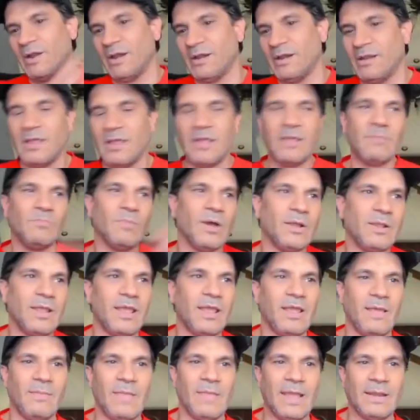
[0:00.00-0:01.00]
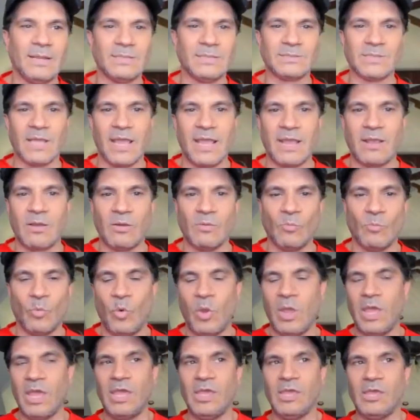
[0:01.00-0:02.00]
And then it's like
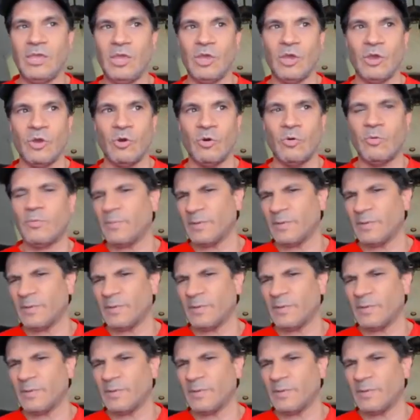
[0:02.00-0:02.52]
Wii U.